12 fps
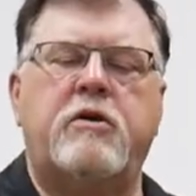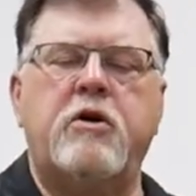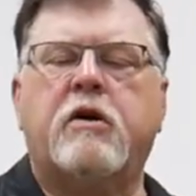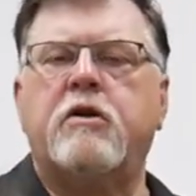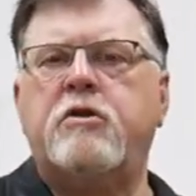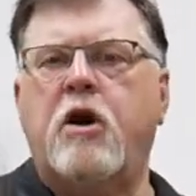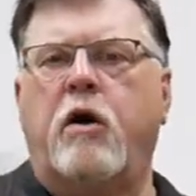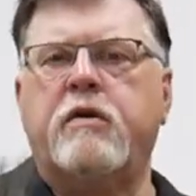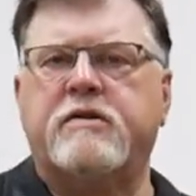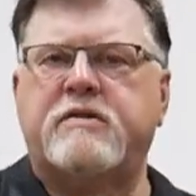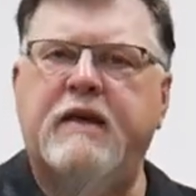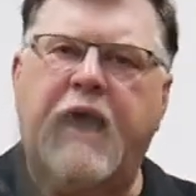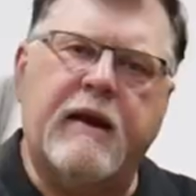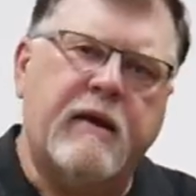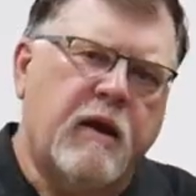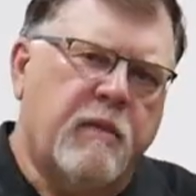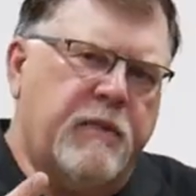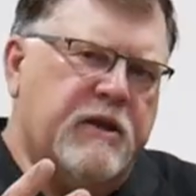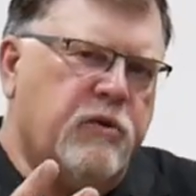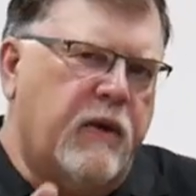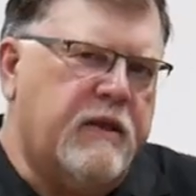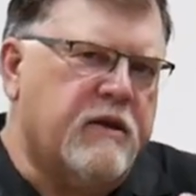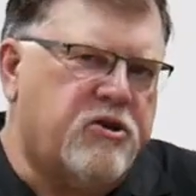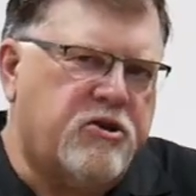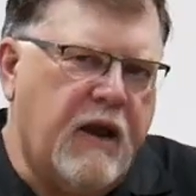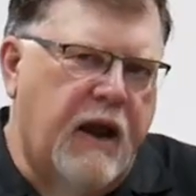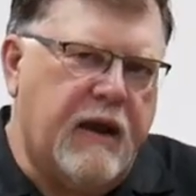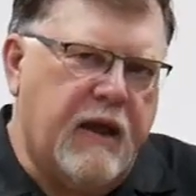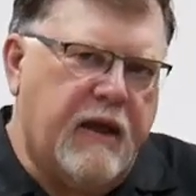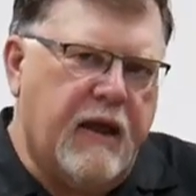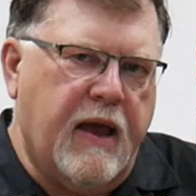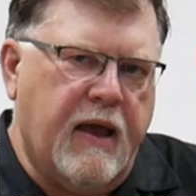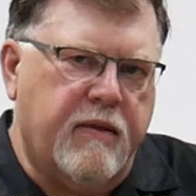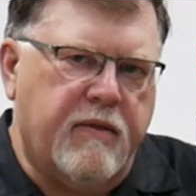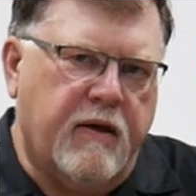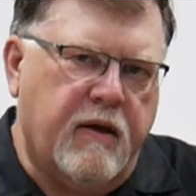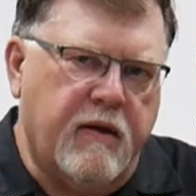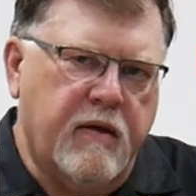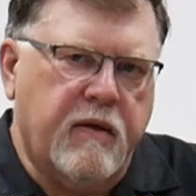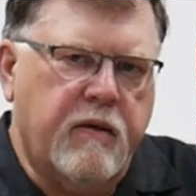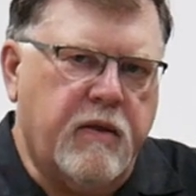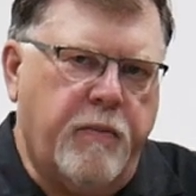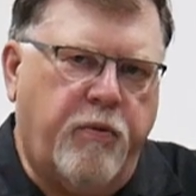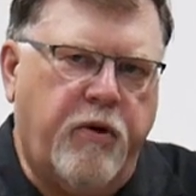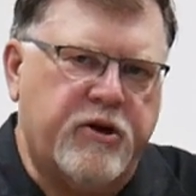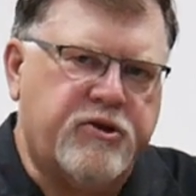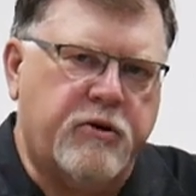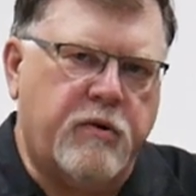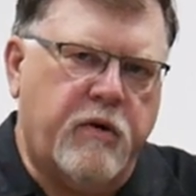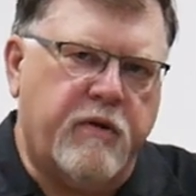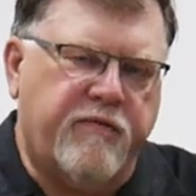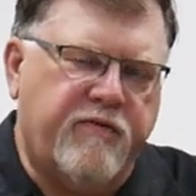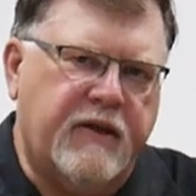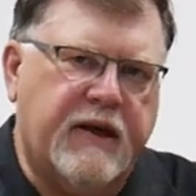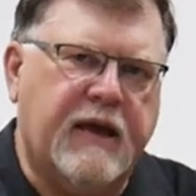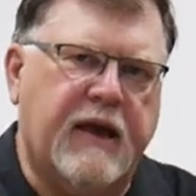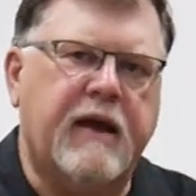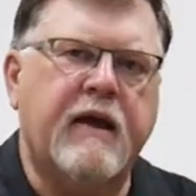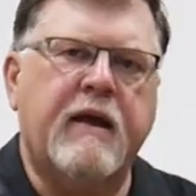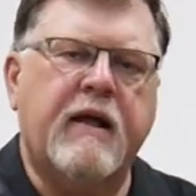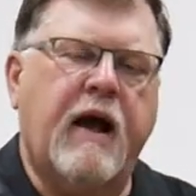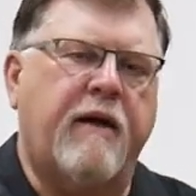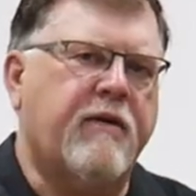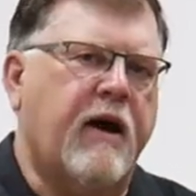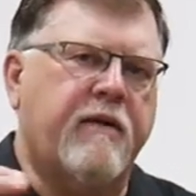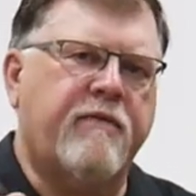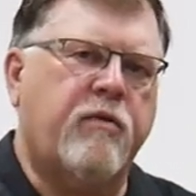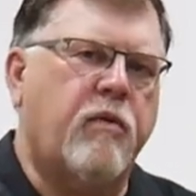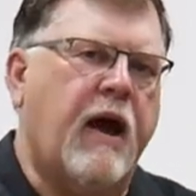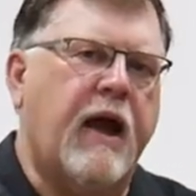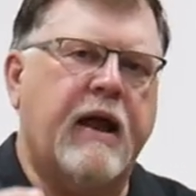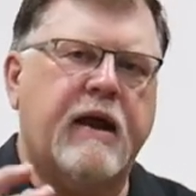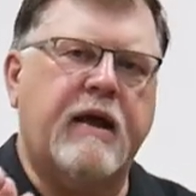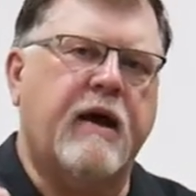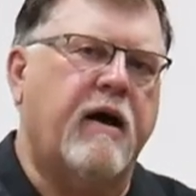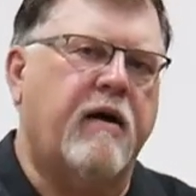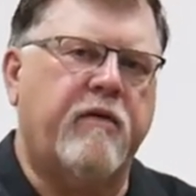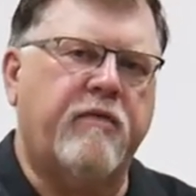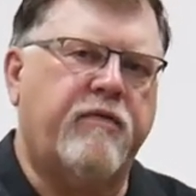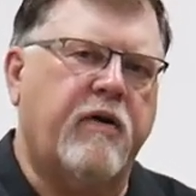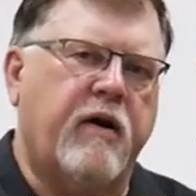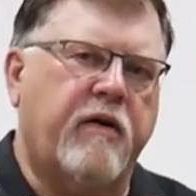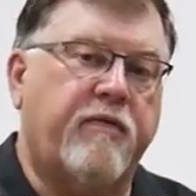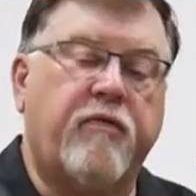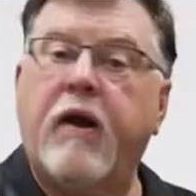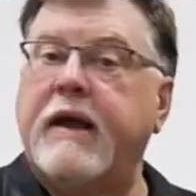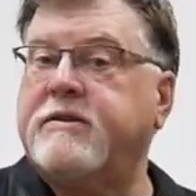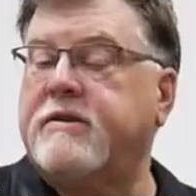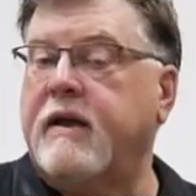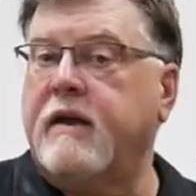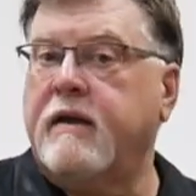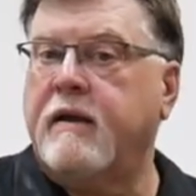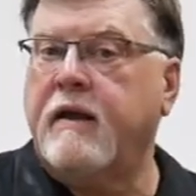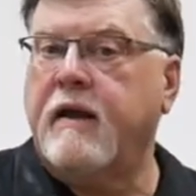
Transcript: you can notice that between the shading and the pressure or the flicking, I've got a variety of phrasing